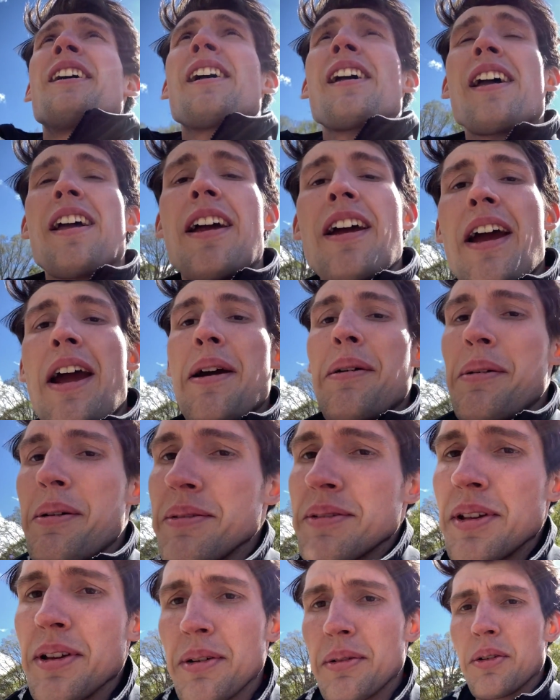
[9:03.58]
All right, well,
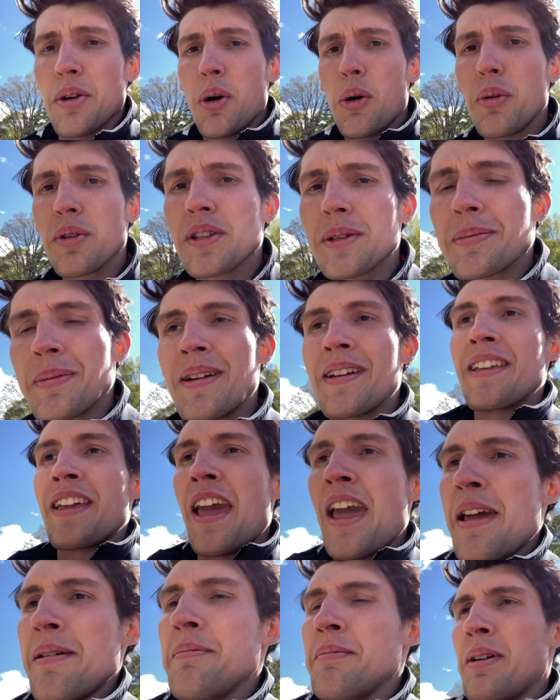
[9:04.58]
it was a cold spring
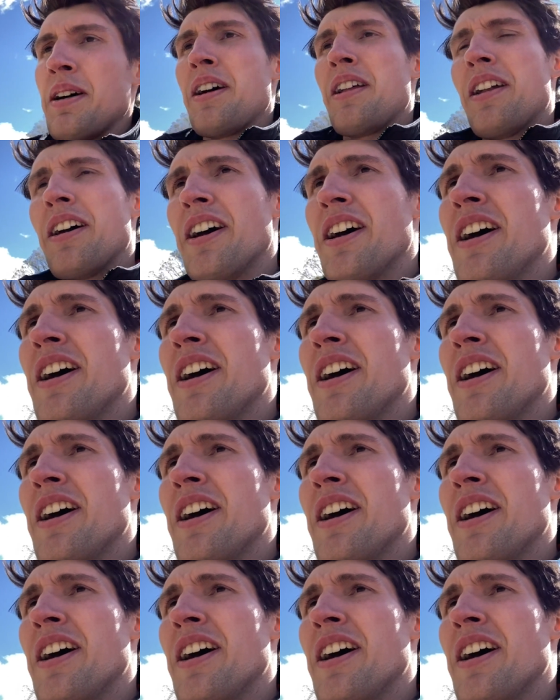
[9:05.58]
game, but